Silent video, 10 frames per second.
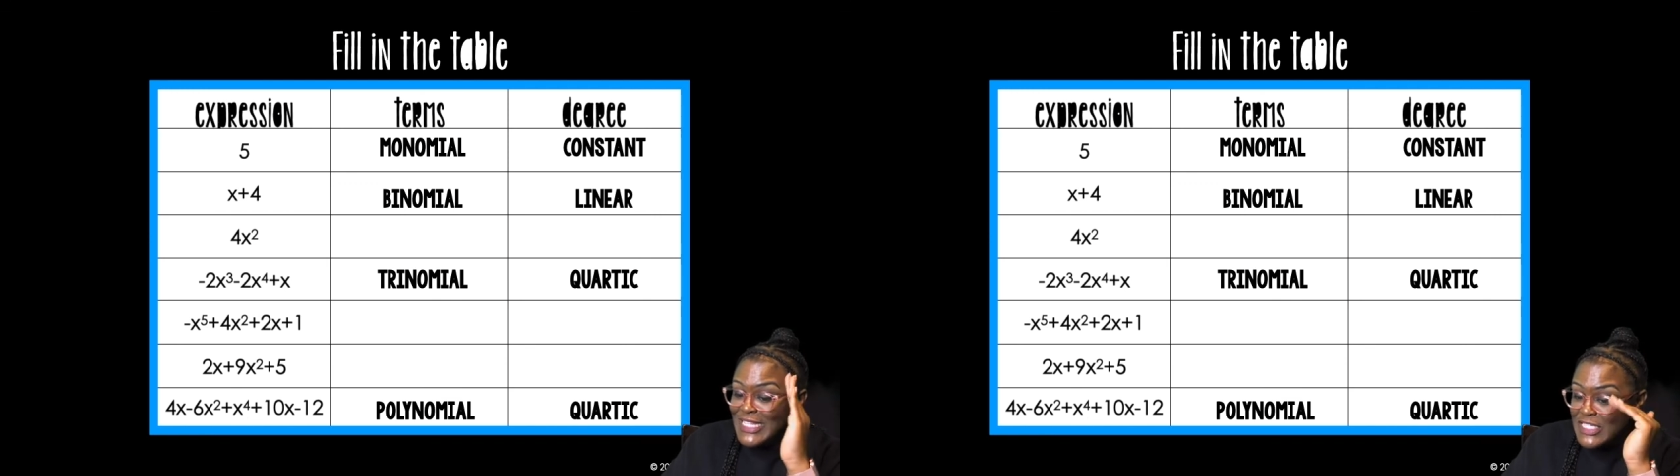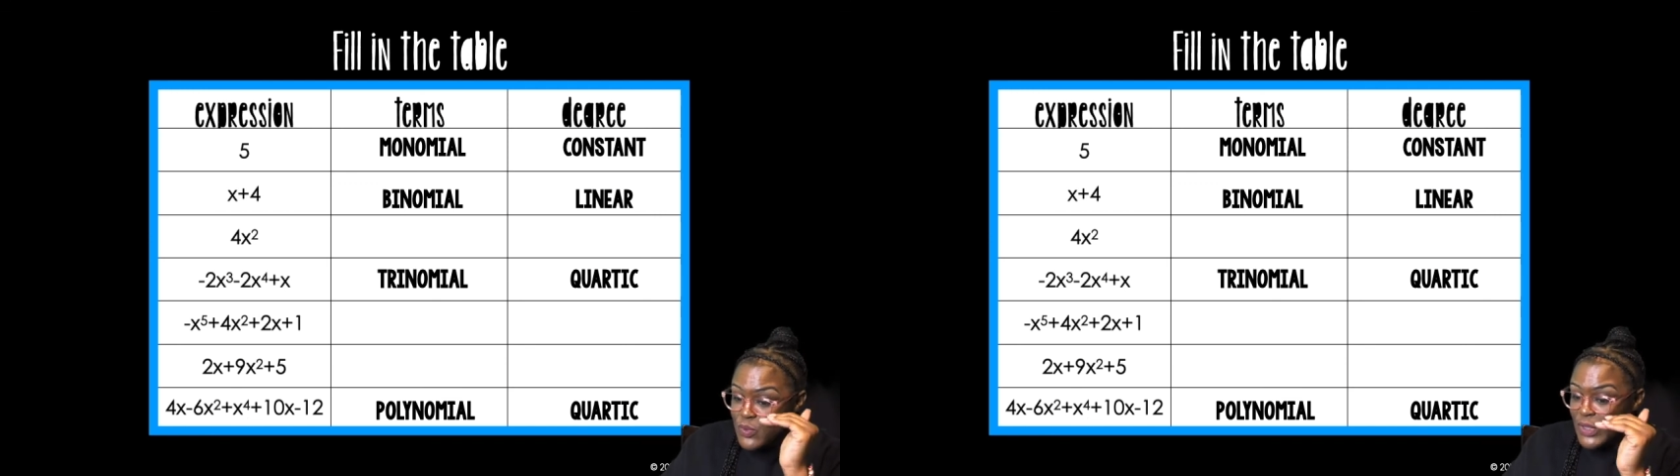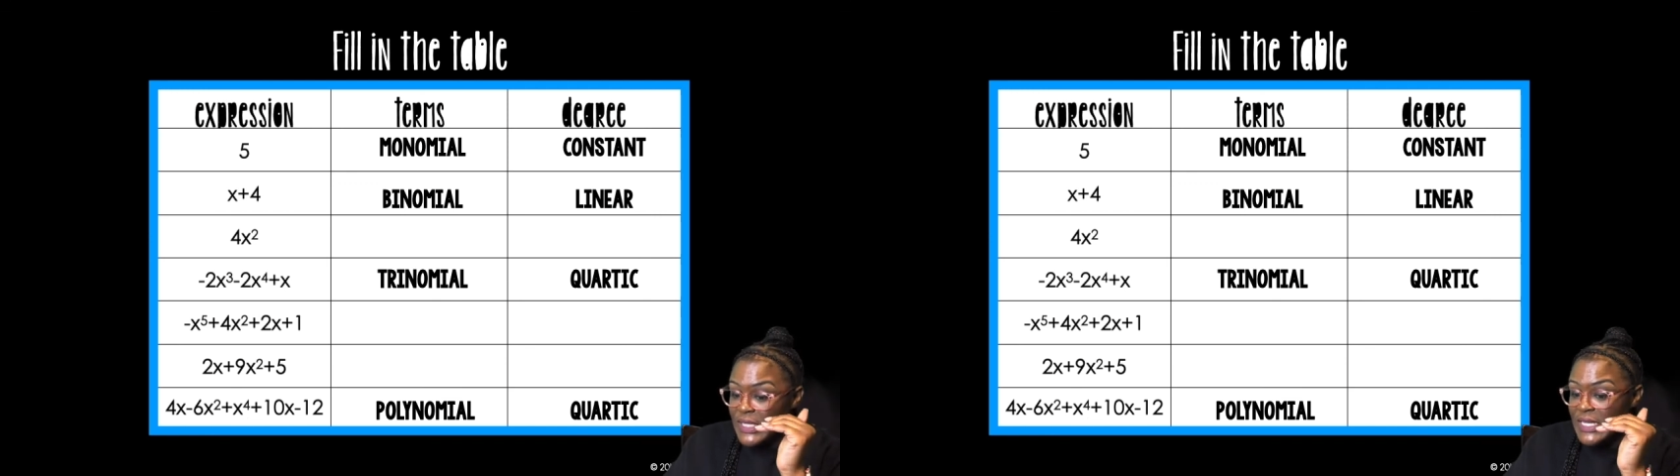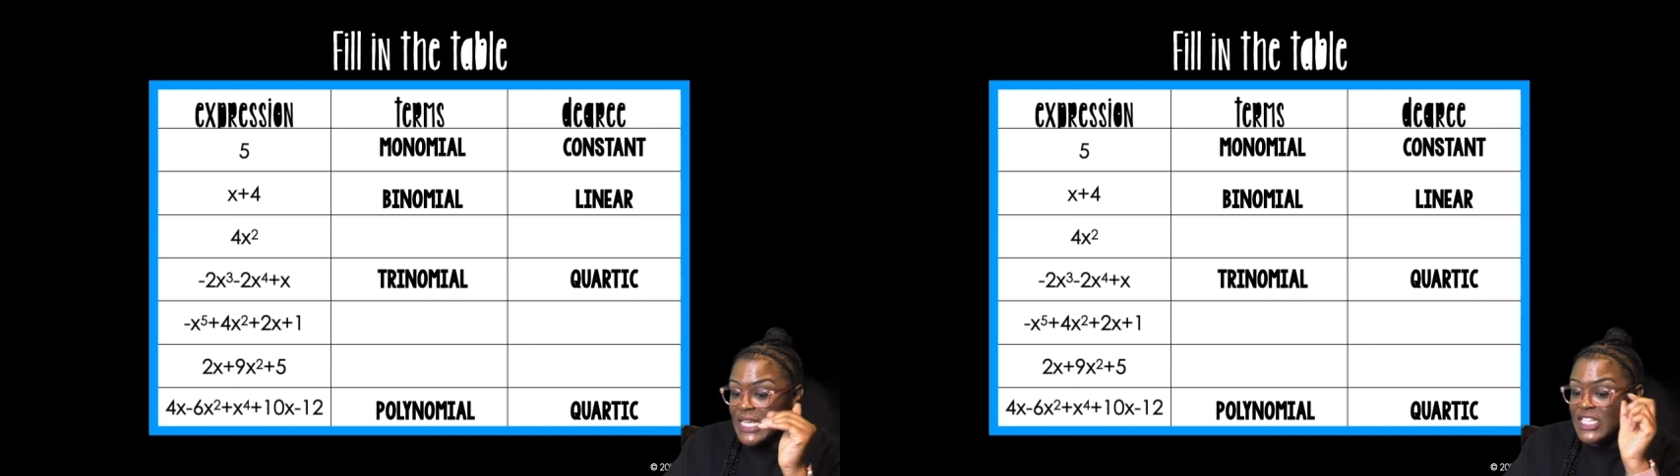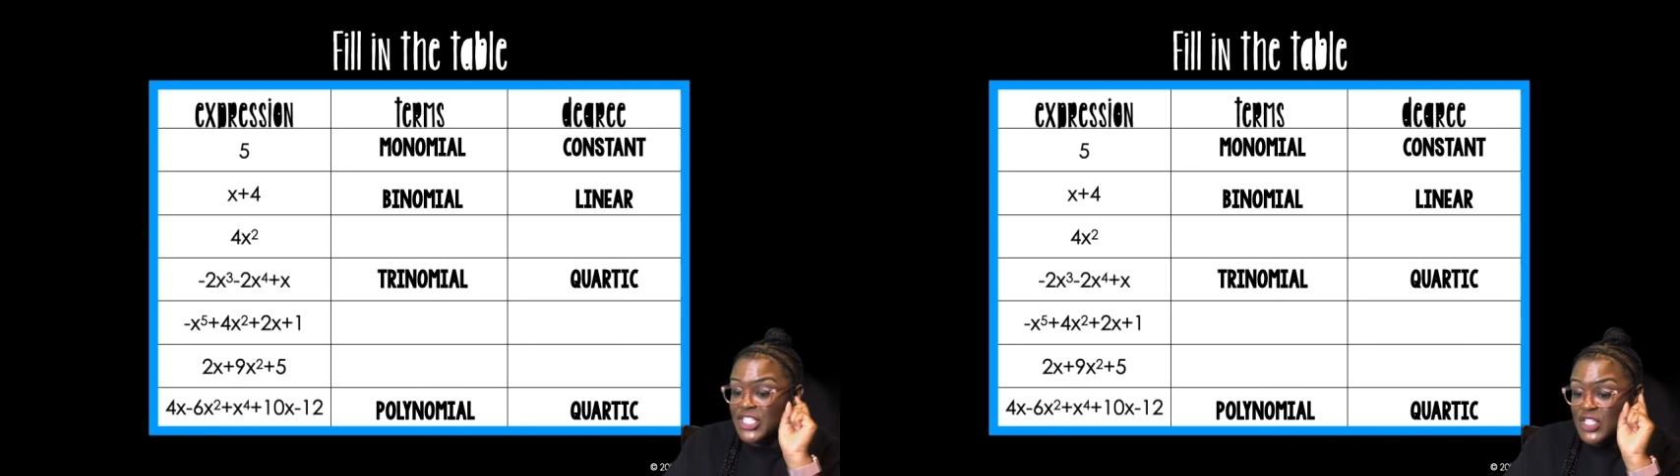this one
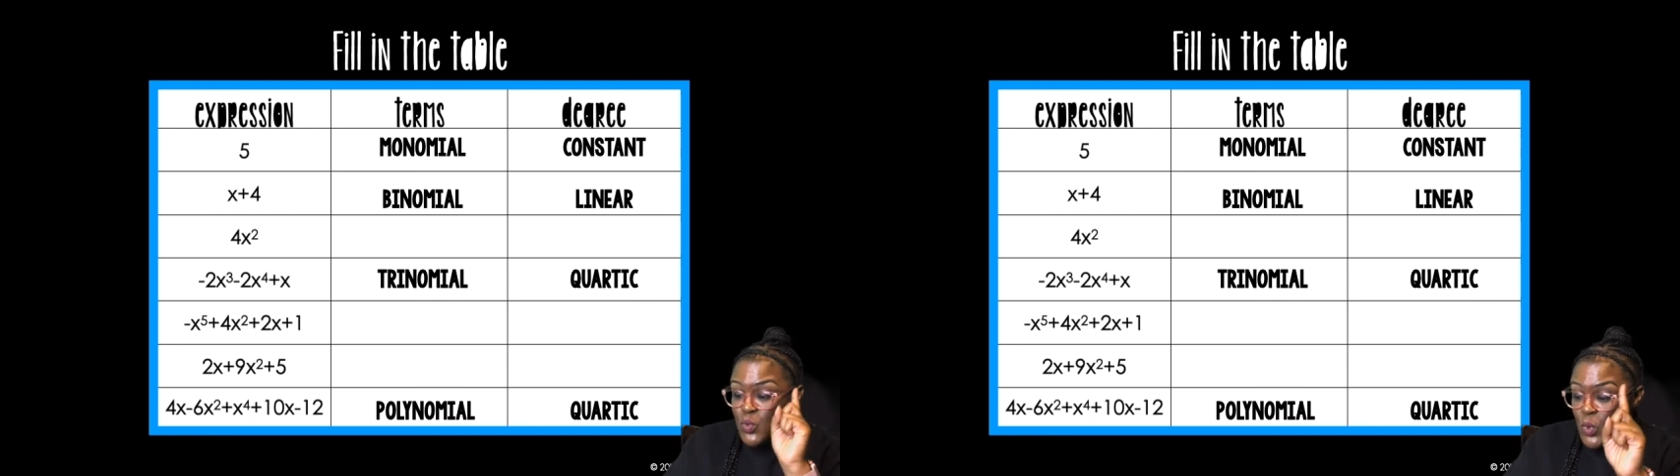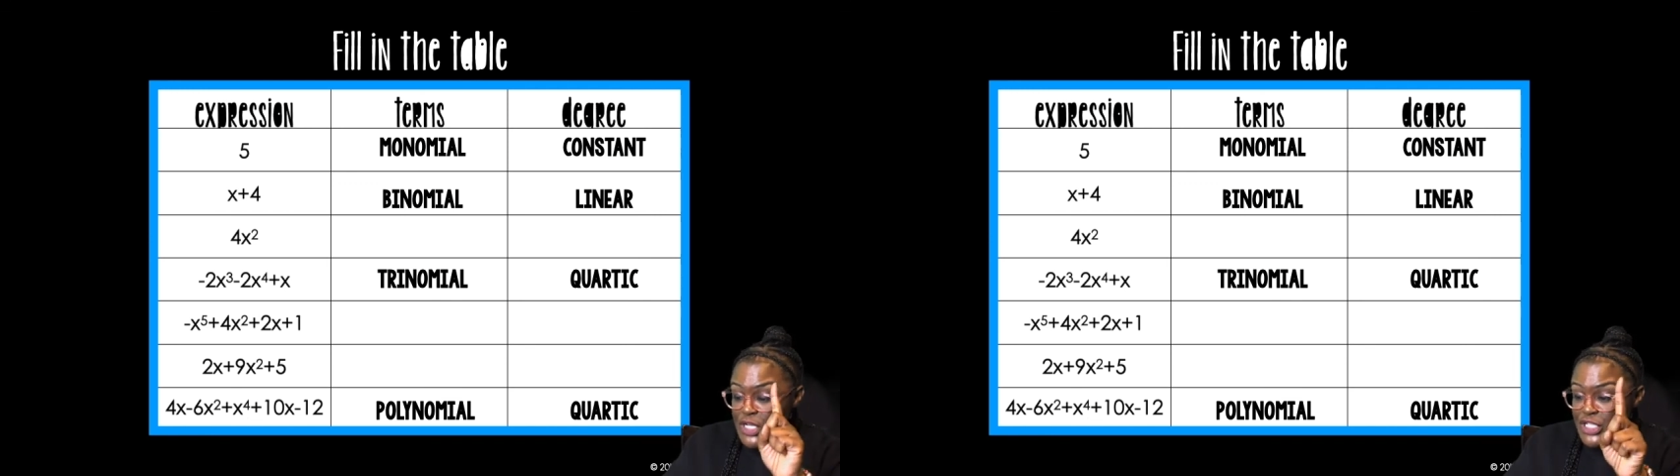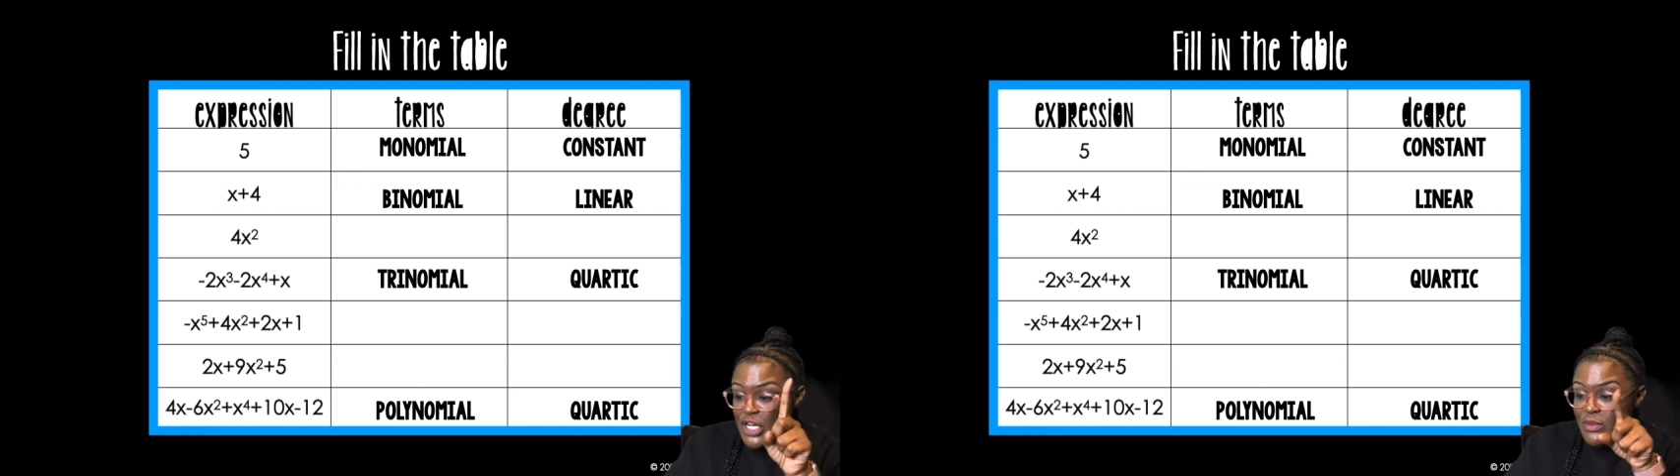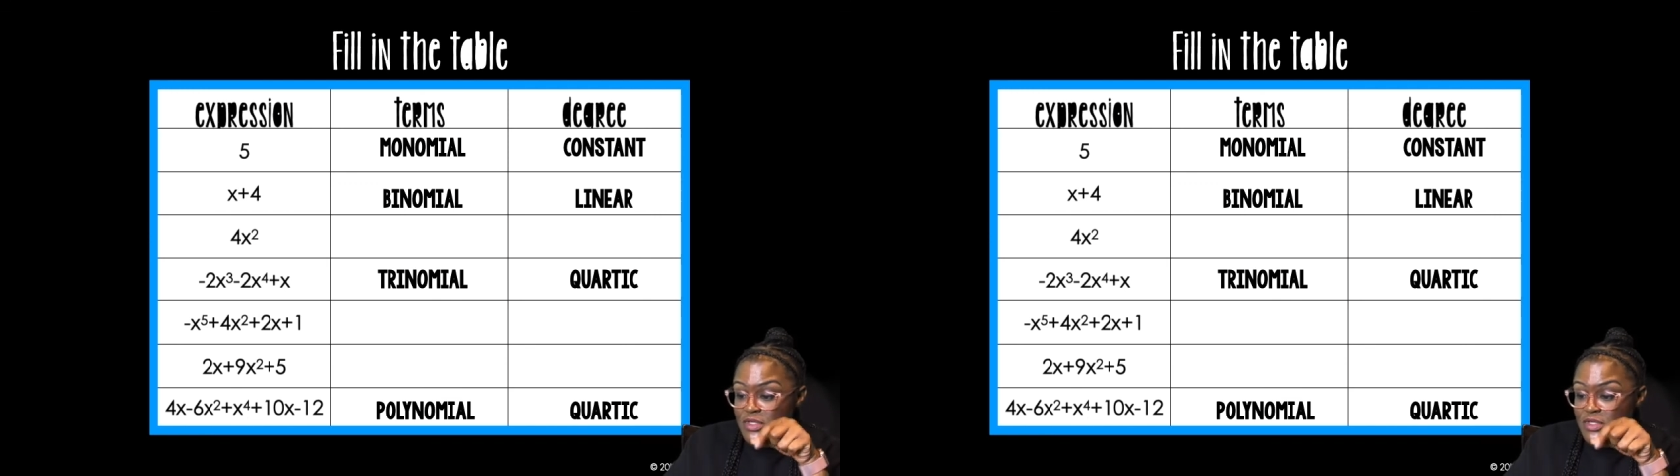is just one term,